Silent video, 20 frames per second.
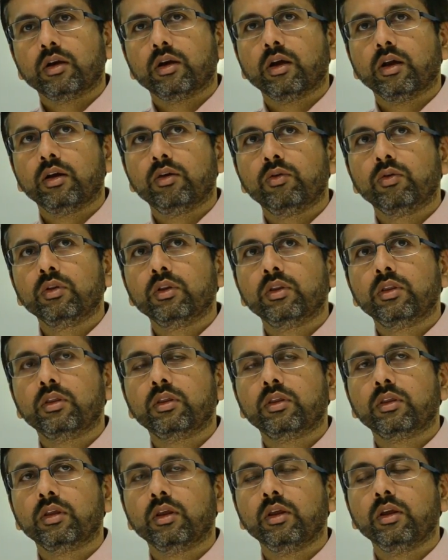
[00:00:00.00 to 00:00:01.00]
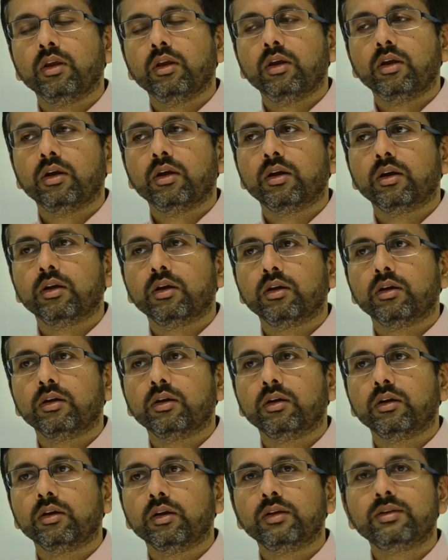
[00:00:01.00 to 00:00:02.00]
I don't think
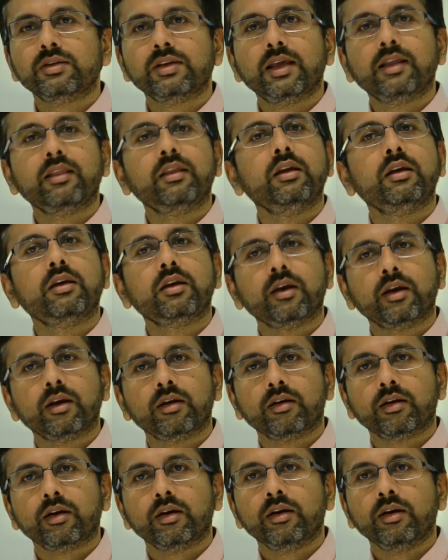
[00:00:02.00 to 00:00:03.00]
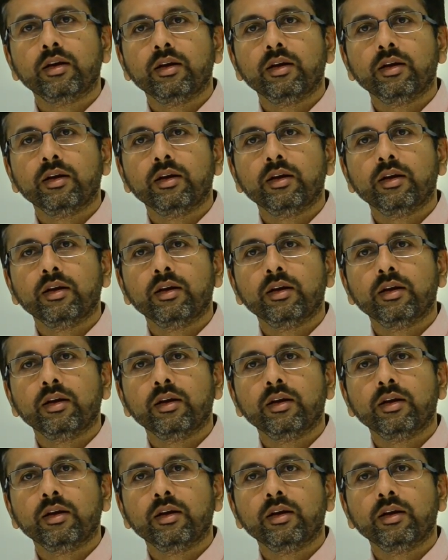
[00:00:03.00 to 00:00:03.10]
it's like the internet, right?